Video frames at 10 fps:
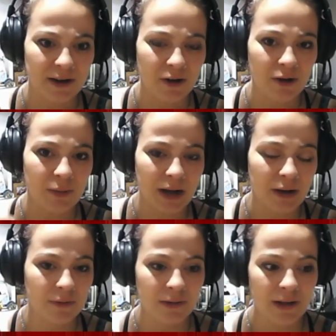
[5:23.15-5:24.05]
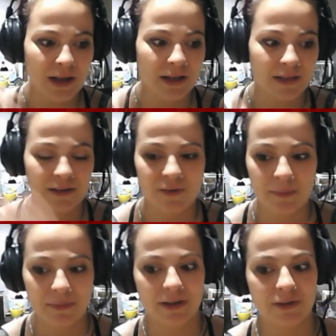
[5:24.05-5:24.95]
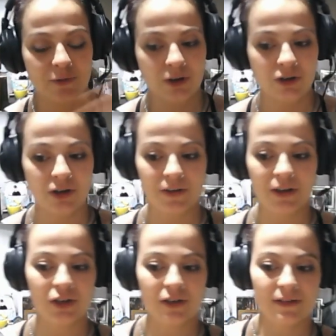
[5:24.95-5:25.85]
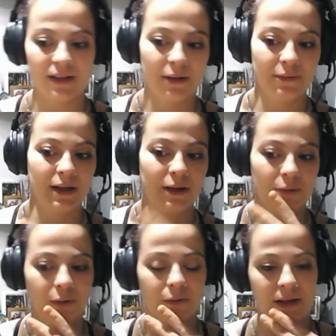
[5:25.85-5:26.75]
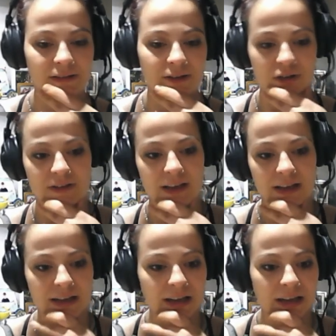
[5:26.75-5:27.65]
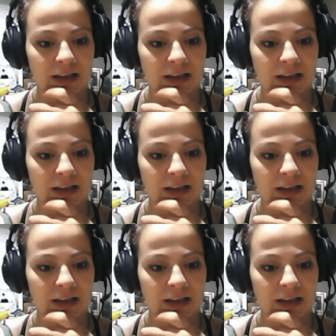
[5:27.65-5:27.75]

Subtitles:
Oh, wow, this family is 4 generations down now. Oh, that's interesting.